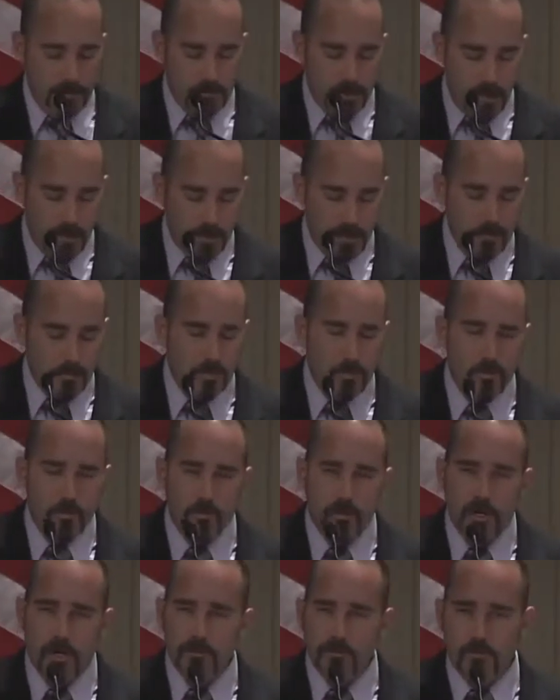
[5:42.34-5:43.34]
tracking
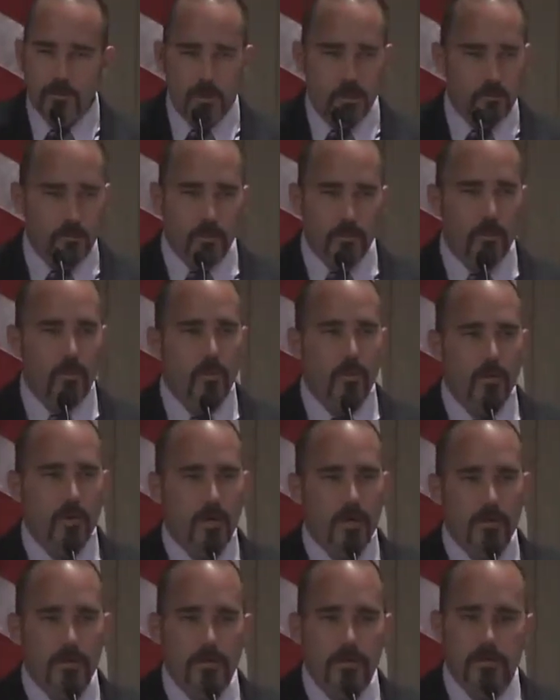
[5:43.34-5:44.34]
programs. We can
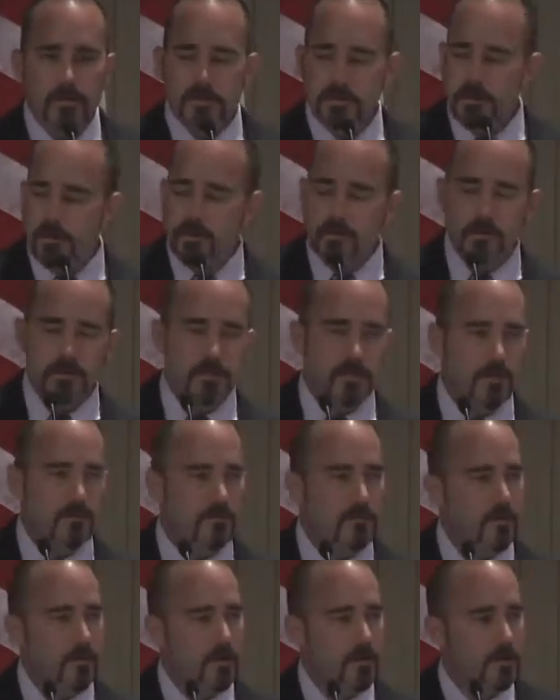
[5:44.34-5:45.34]
report on these. You heard
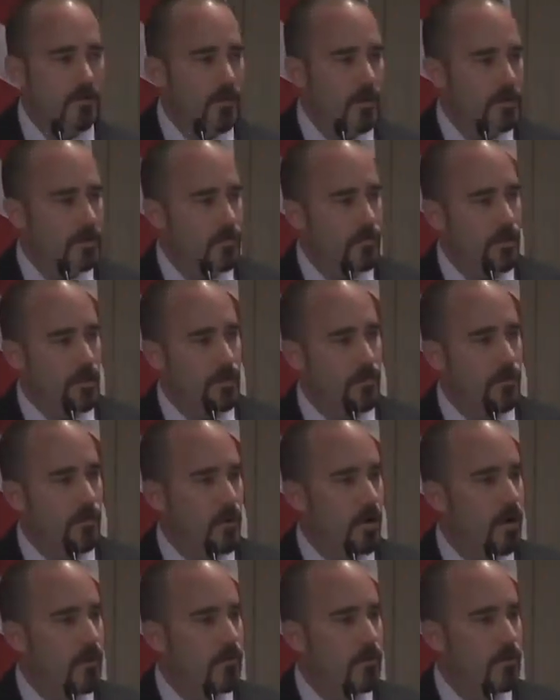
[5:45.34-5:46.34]
Jeff talk about the Bay
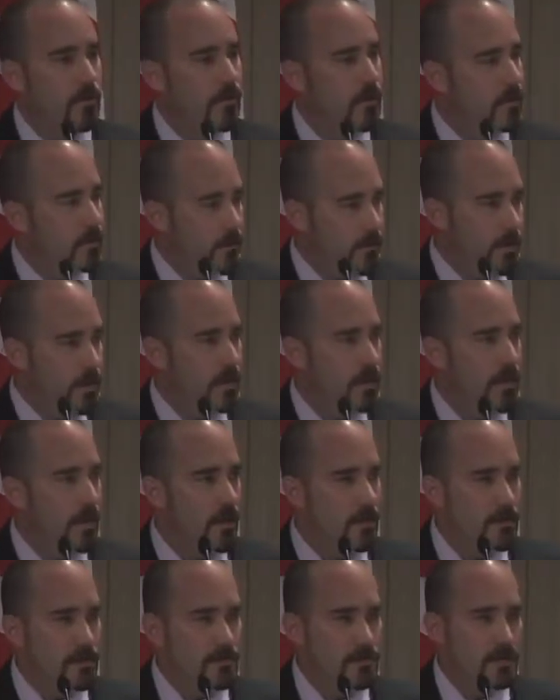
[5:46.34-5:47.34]
barometer. We can
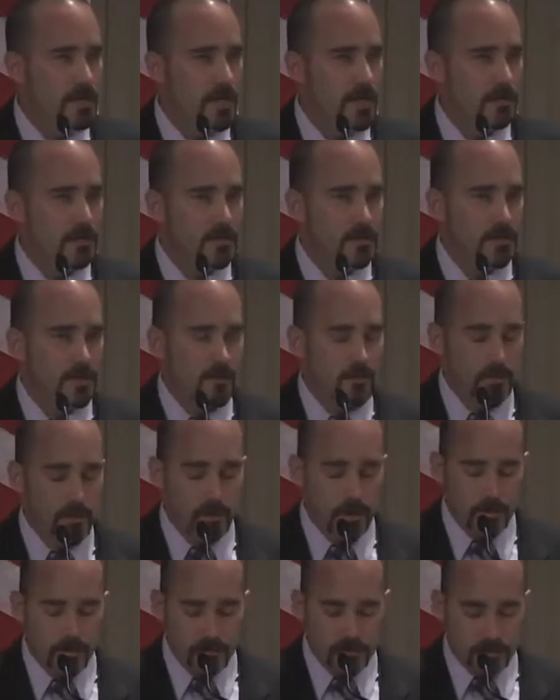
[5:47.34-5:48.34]
now use that to show
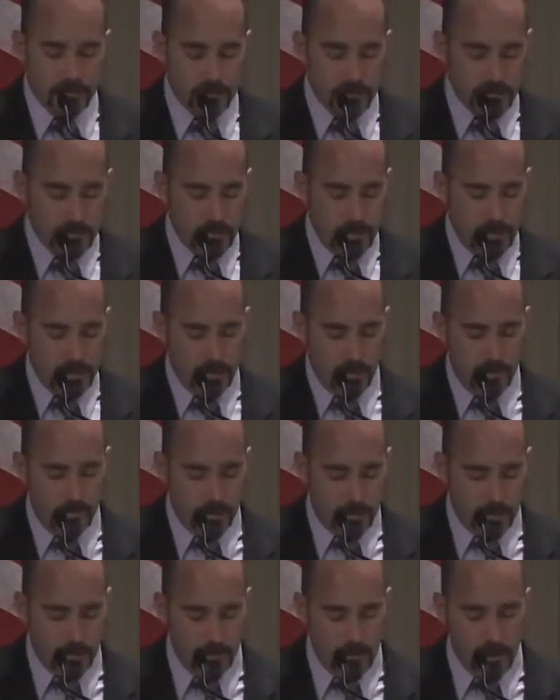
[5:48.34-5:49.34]
progress towards
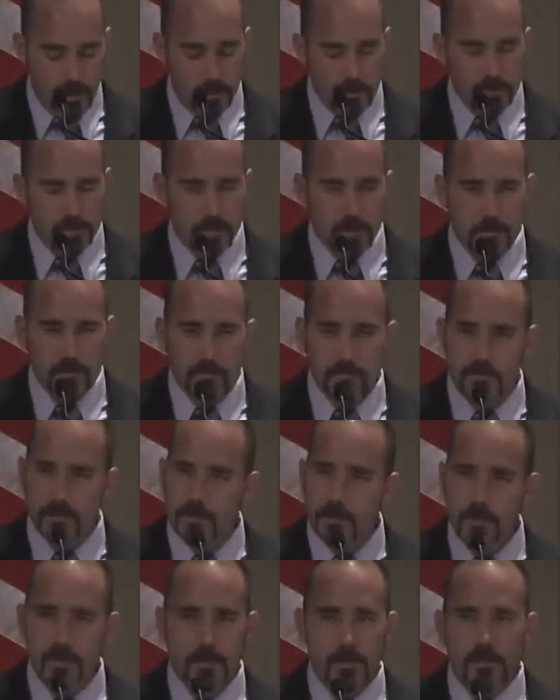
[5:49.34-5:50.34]
meeting our
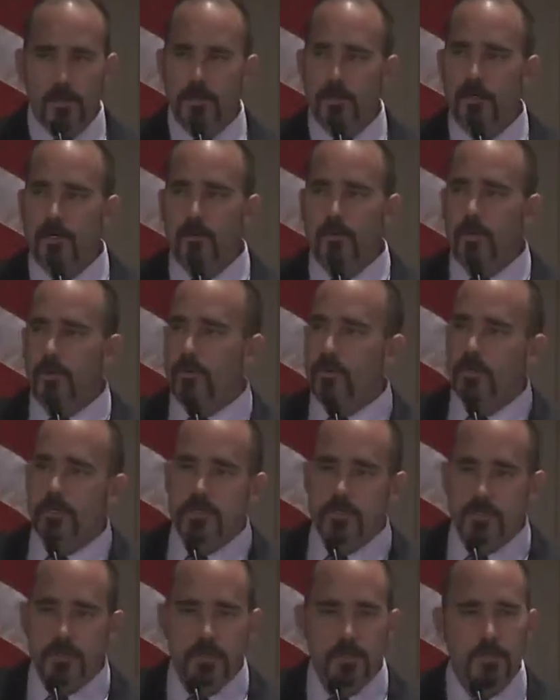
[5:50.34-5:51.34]
milestones. We will
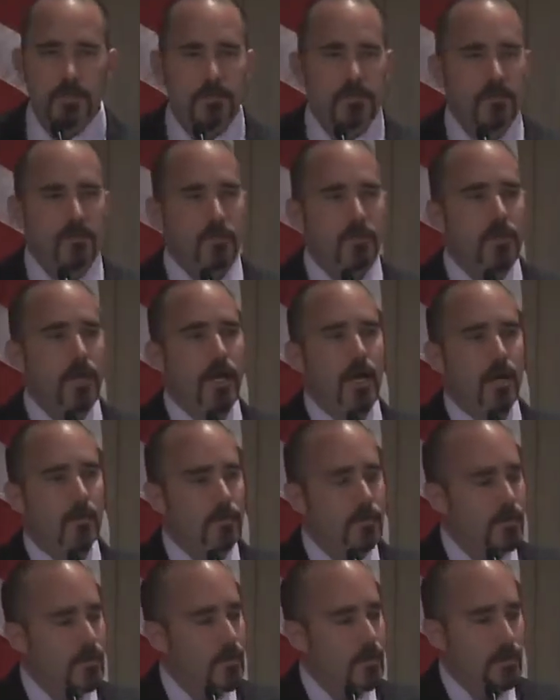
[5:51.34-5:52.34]
continue to
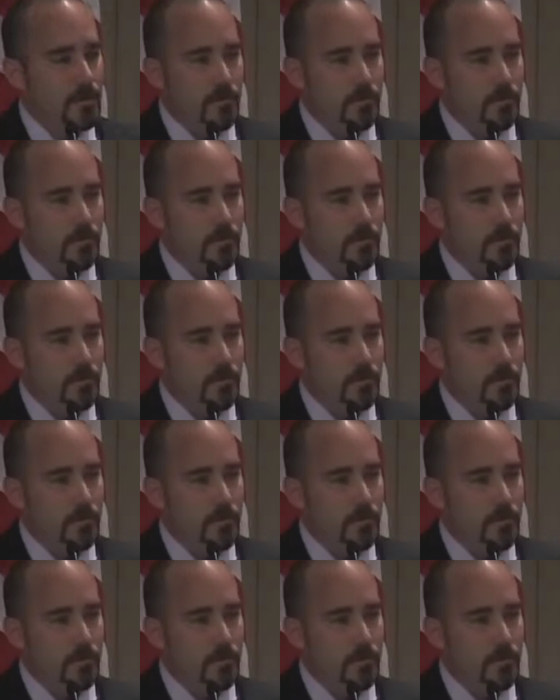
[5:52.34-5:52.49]
adapt.